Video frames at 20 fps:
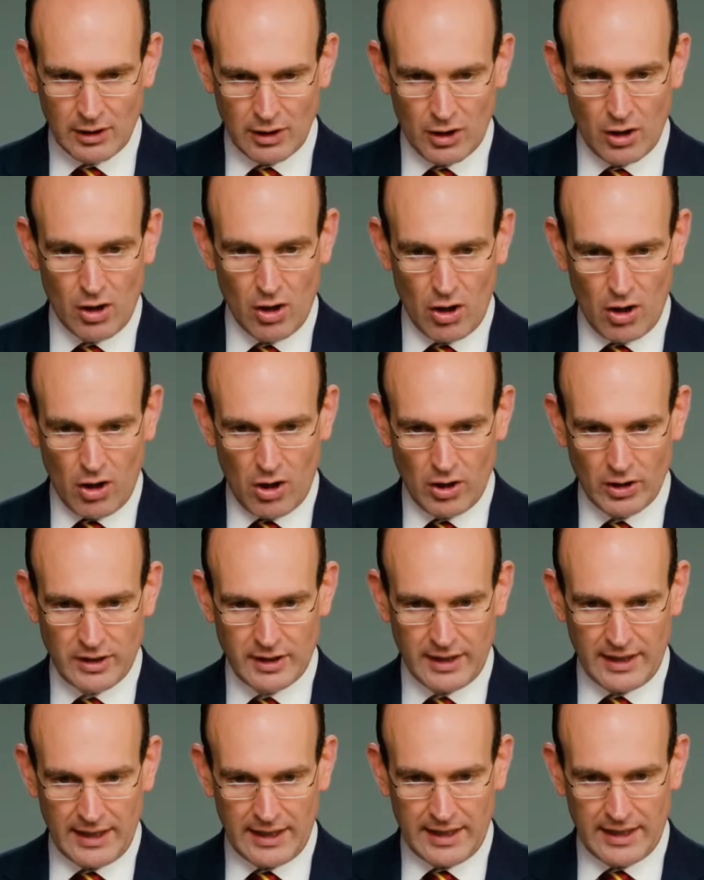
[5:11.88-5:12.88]
God
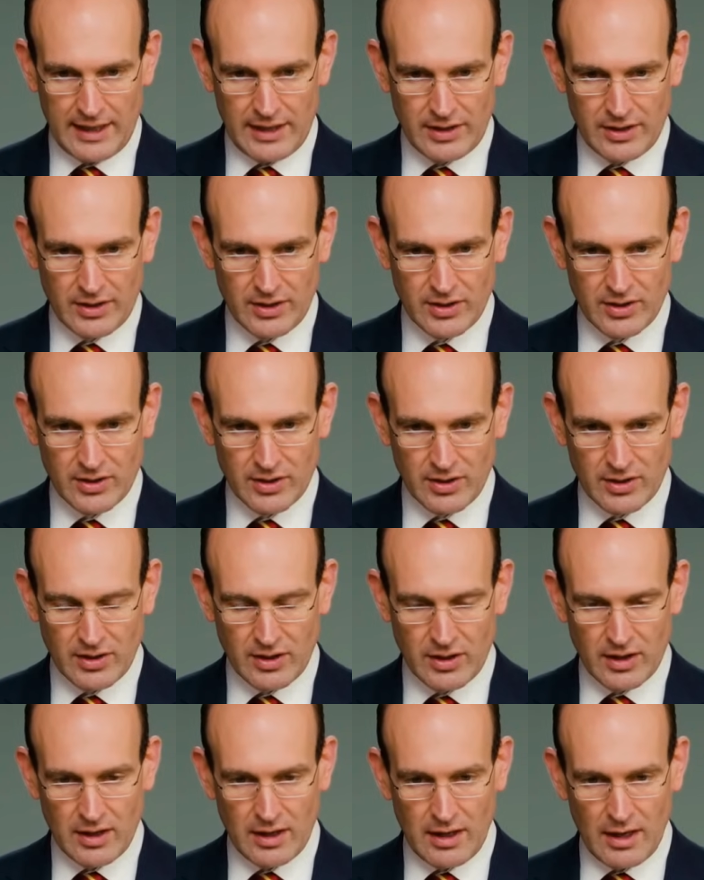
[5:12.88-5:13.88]
is
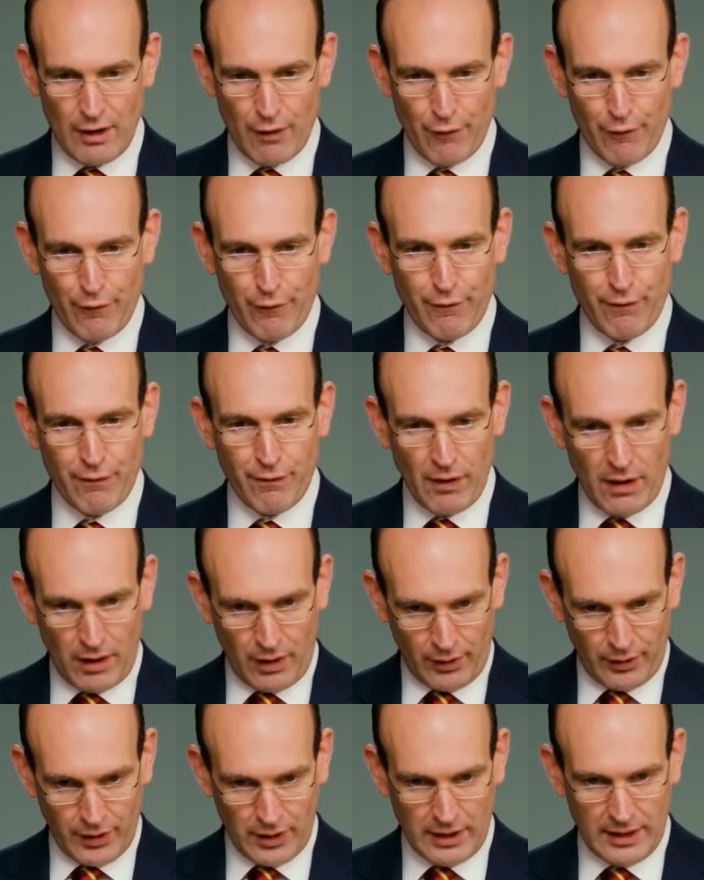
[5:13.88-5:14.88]
a
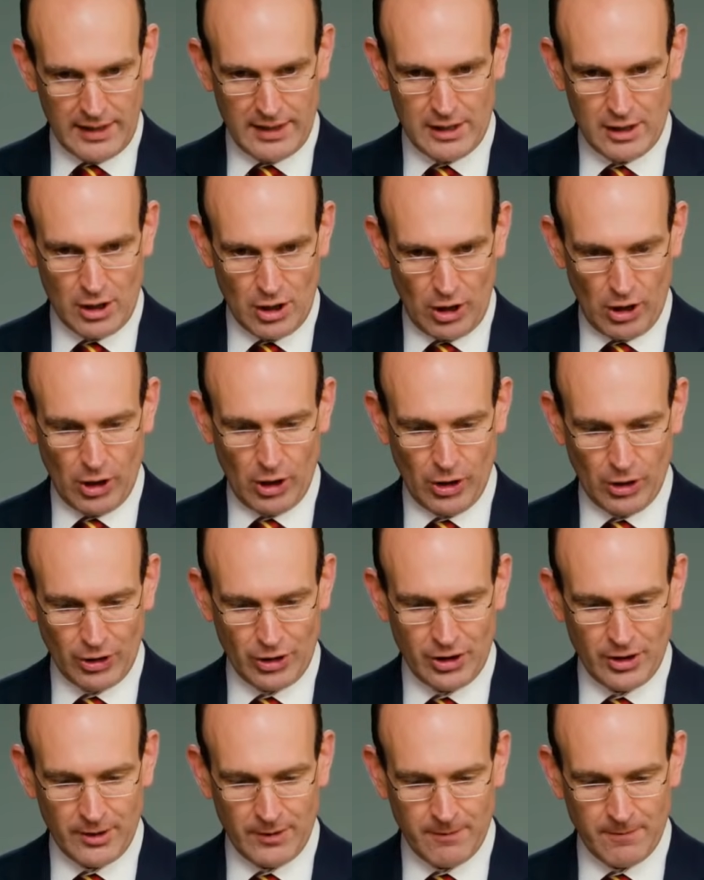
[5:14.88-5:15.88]
fatherly
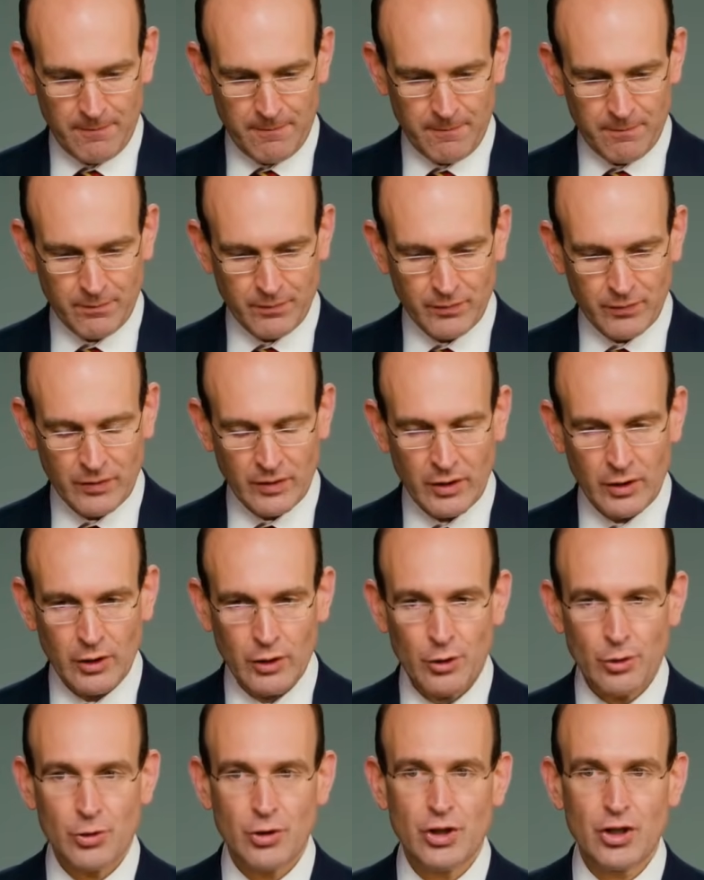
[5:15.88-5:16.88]
God
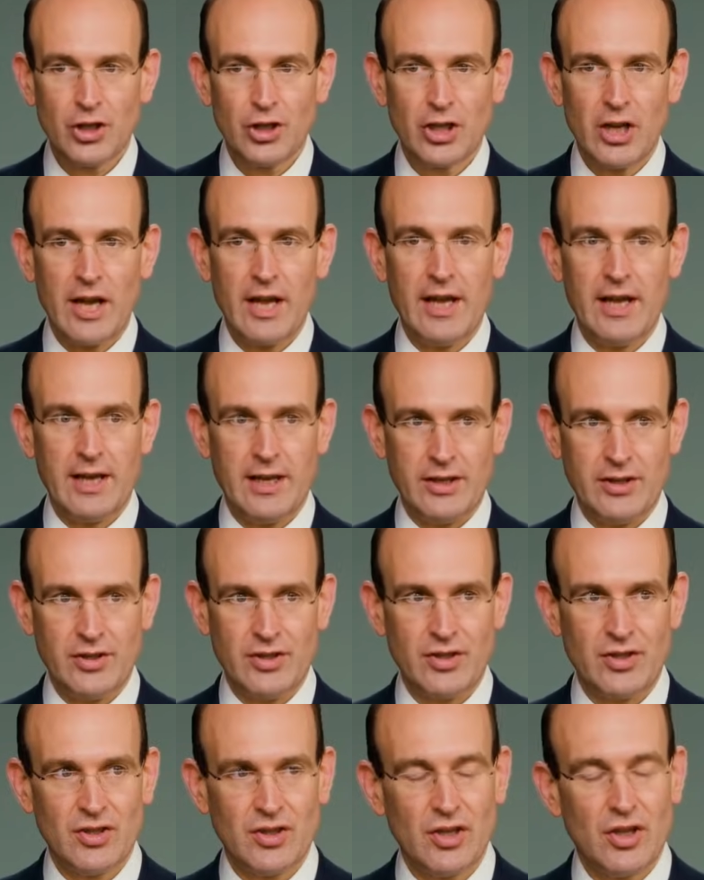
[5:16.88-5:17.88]
who
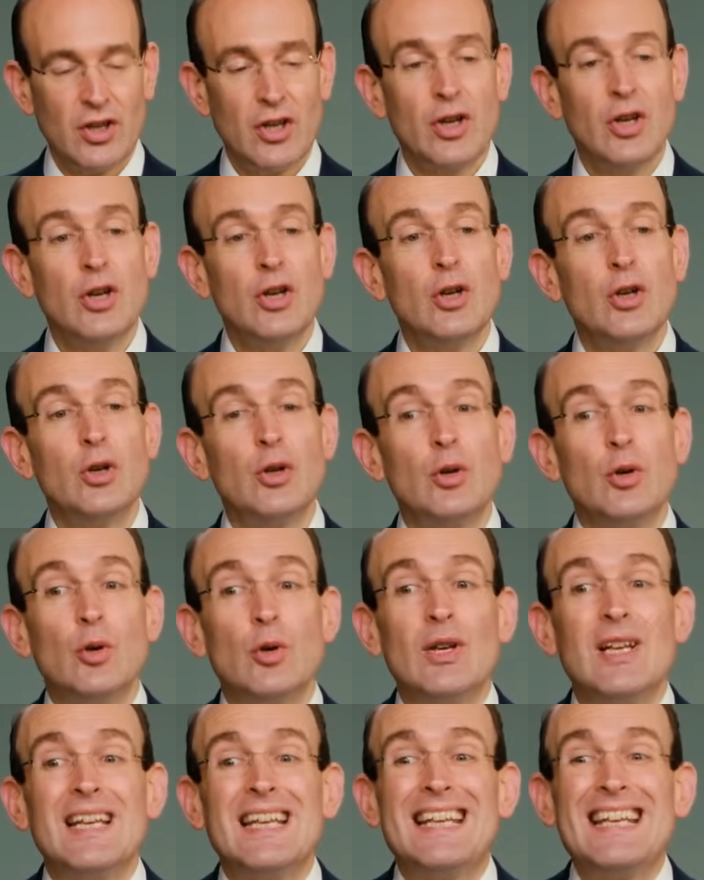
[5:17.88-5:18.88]
shares, who
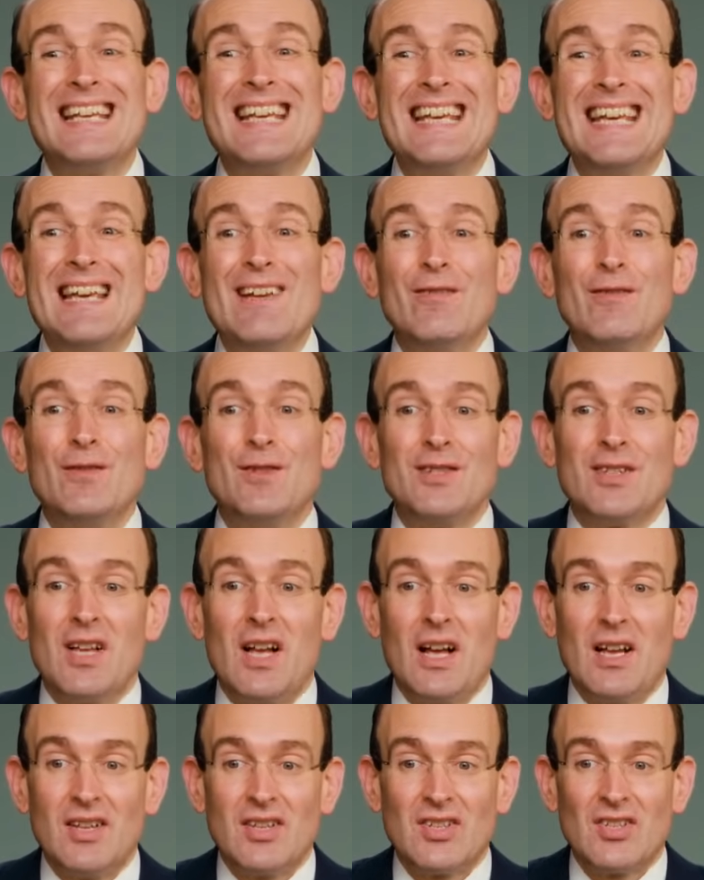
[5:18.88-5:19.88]
gives
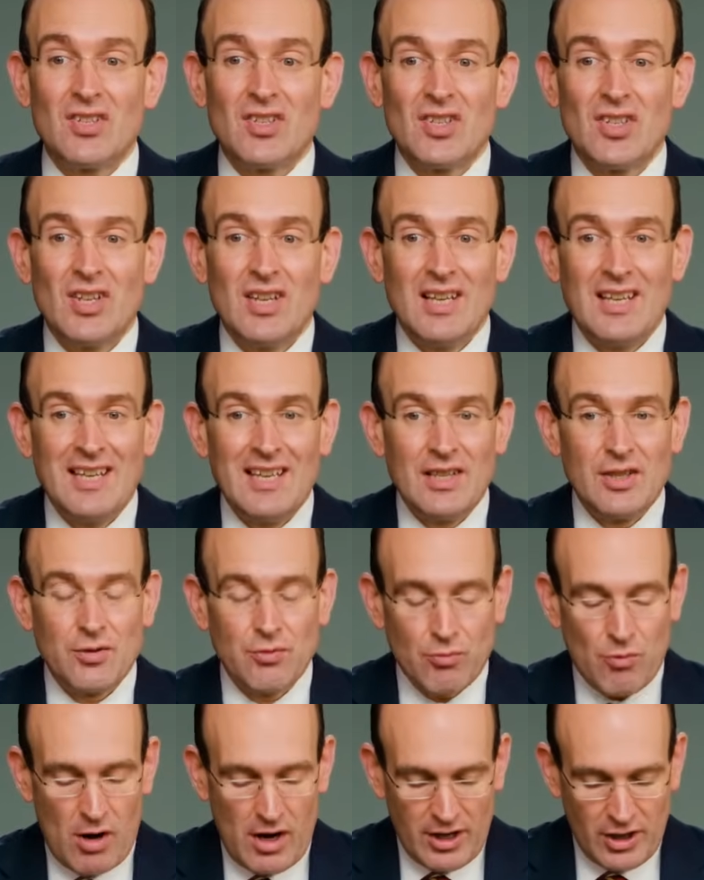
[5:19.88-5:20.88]
us his
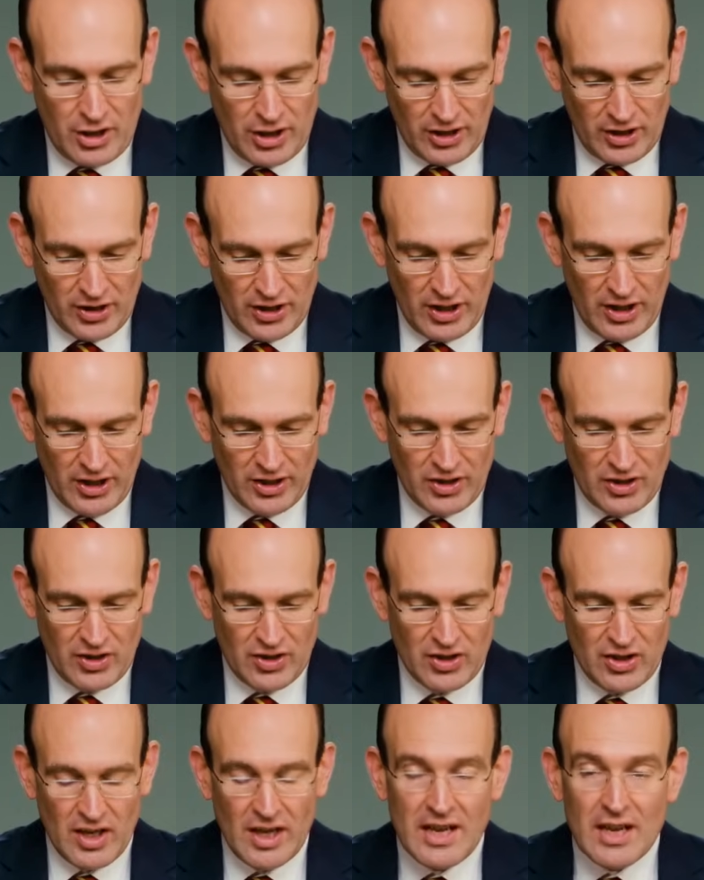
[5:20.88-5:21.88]

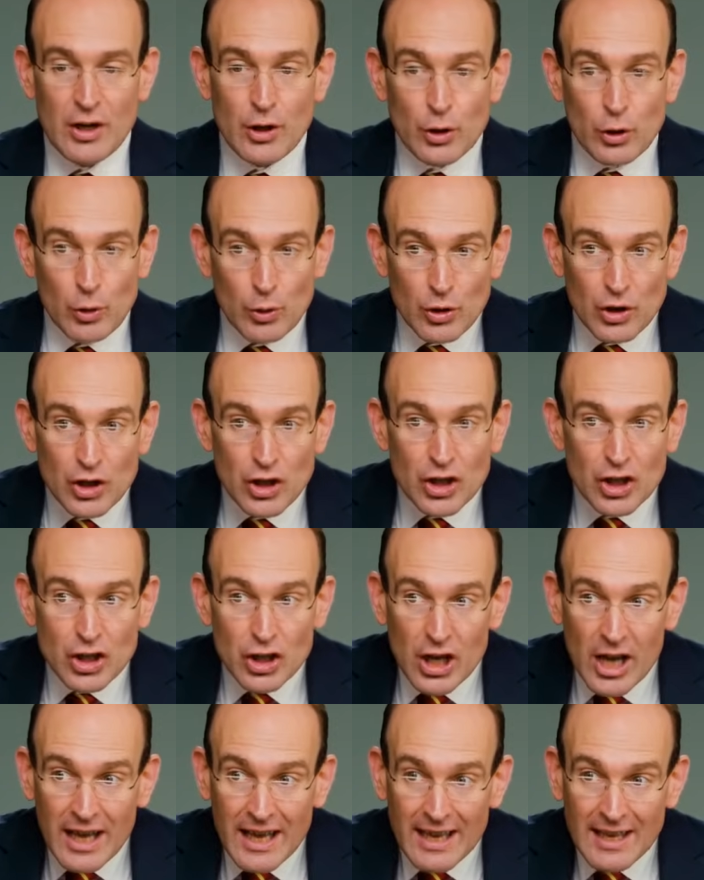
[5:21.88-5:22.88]
righteousness who
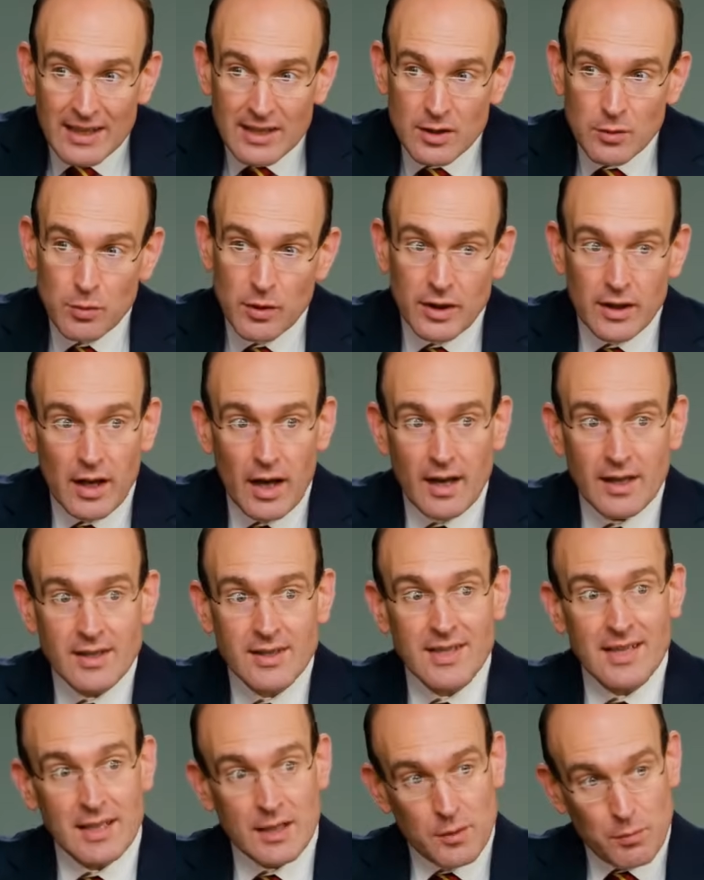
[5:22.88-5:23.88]
shares with
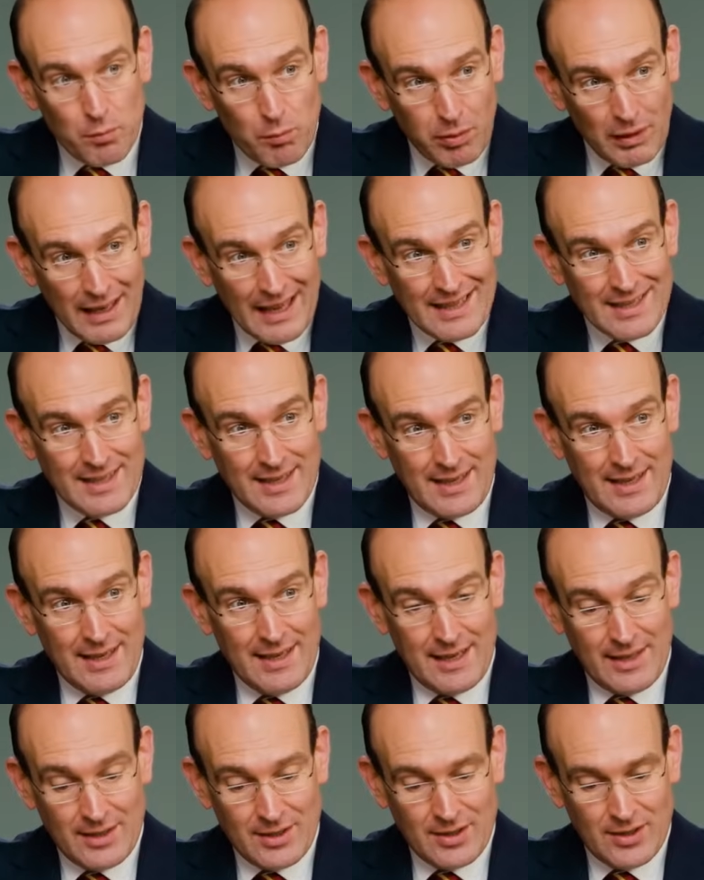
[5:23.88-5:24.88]
us his
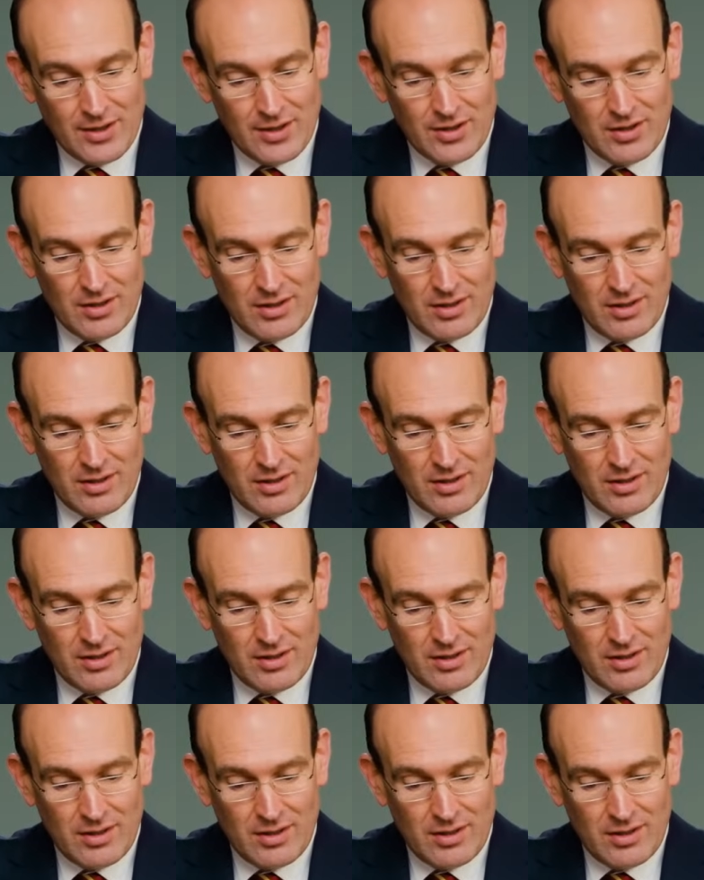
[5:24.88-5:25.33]
blessedness.